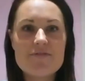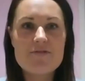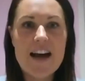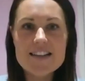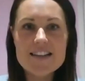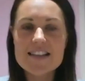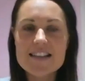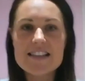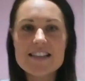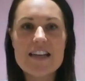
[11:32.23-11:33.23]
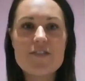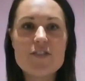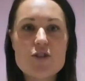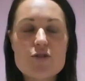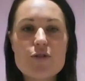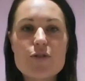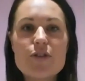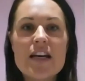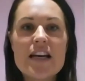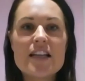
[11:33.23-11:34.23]
fact that isn't even true
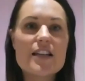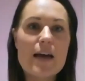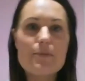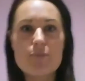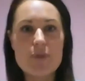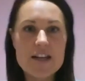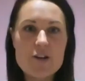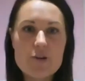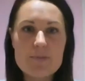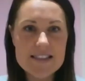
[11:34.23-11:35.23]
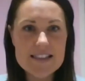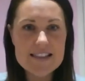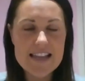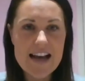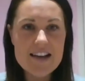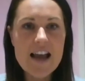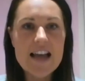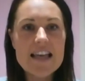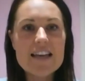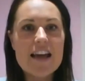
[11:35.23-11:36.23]
to like bring your business down like
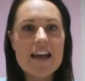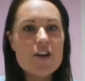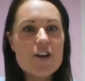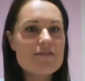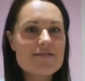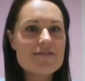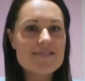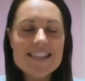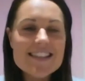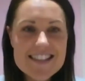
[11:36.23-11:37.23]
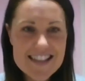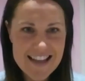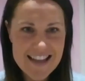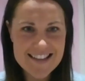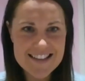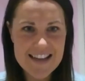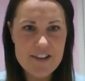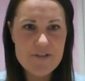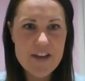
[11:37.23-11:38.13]
they don't listen to that stuff